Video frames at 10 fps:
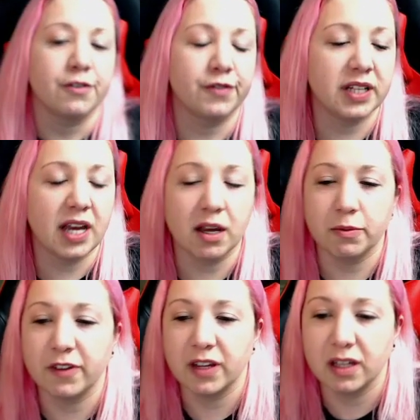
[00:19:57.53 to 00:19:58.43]
Philly Hype
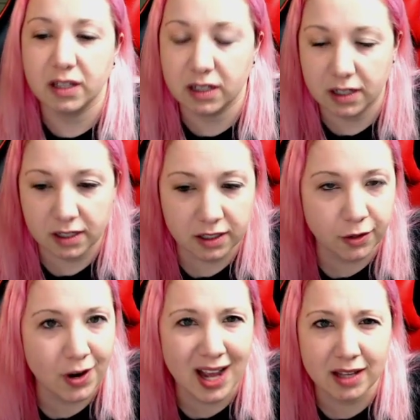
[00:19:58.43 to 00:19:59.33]
fan,
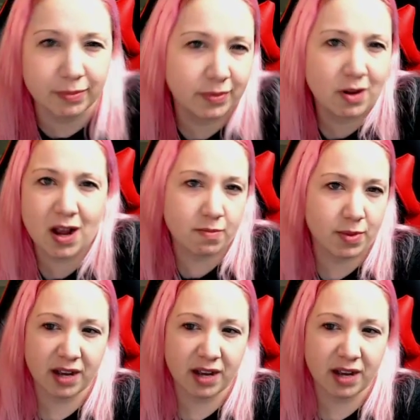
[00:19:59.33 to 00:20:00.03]
you're hype. You're hype,